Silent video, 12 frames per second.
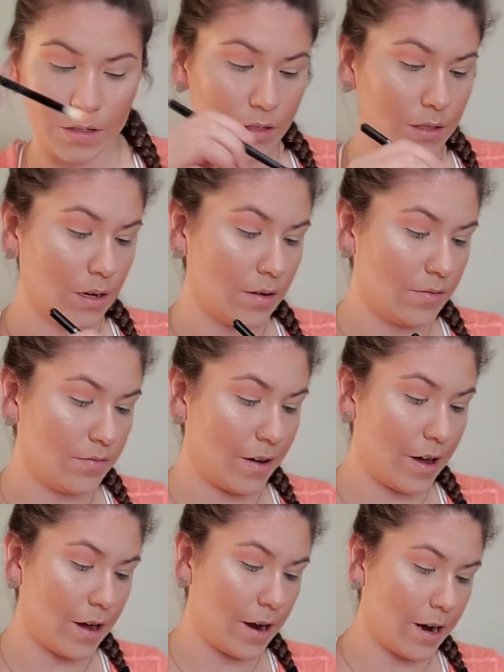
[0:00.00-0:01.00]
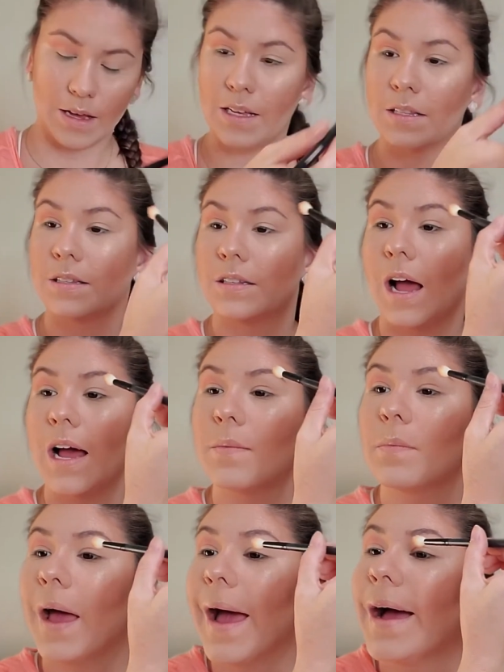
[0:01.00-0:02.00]
so far. It's
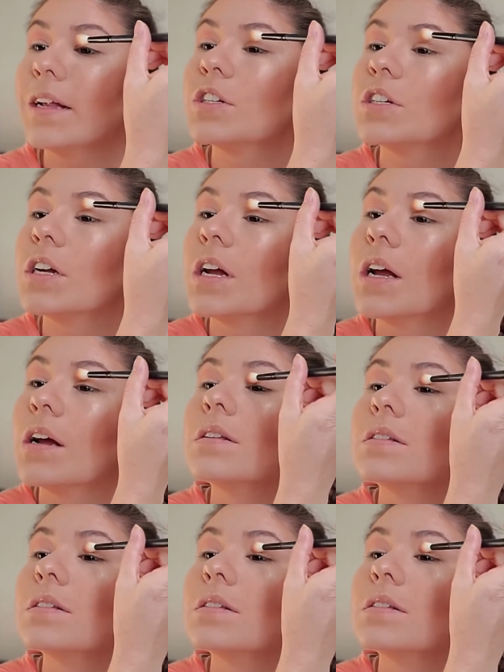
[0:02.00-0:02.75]
not patchy.